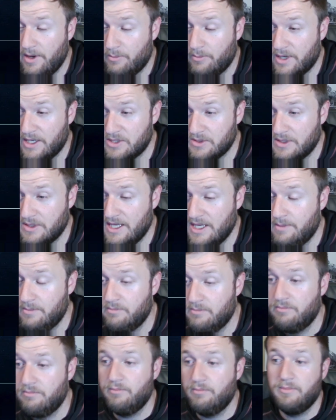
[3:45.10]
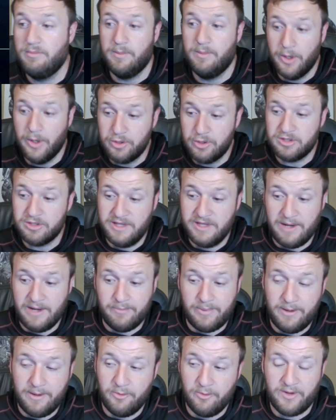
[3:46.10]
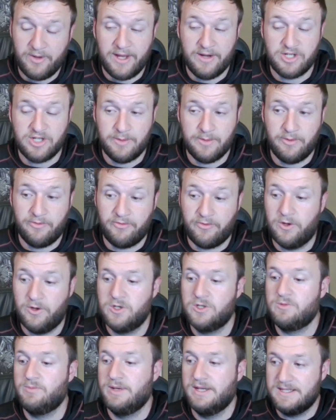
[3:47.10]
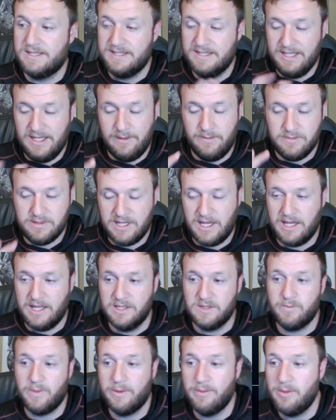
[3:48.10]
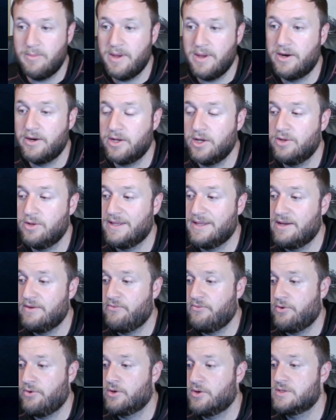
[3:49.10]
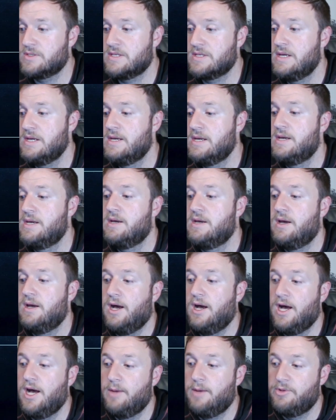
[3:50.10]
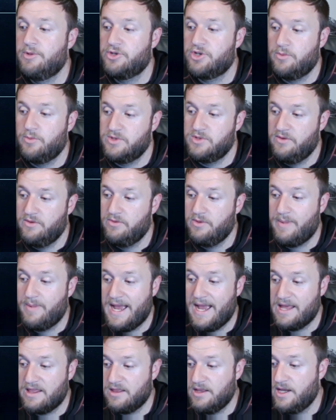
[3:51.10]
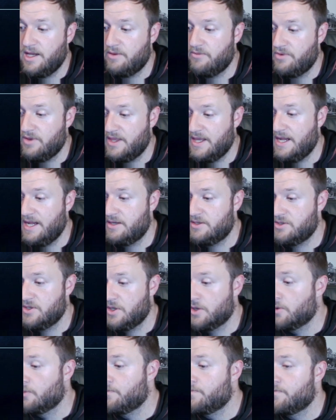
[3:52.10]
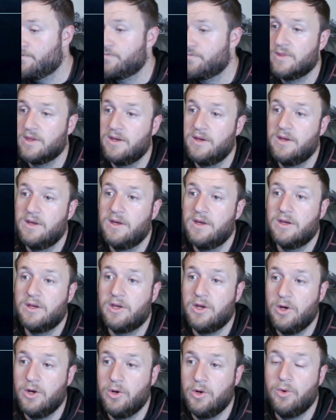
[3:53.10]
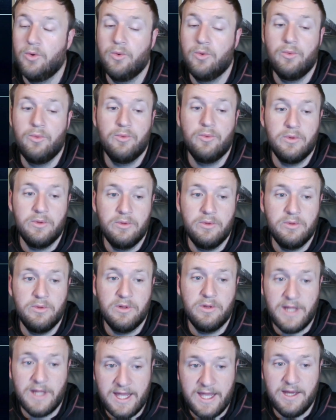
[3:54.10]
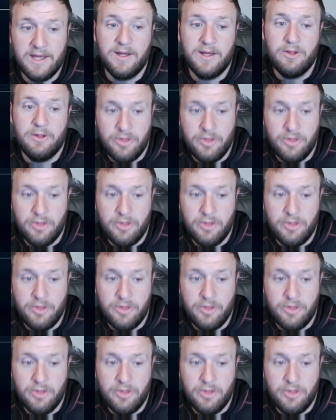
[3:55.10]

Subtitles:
impressed with him. Emotionally, I probably would have gone Jabba first, but it seems like it's probably better to go Leia first in terms of the path line for that. So go Leia,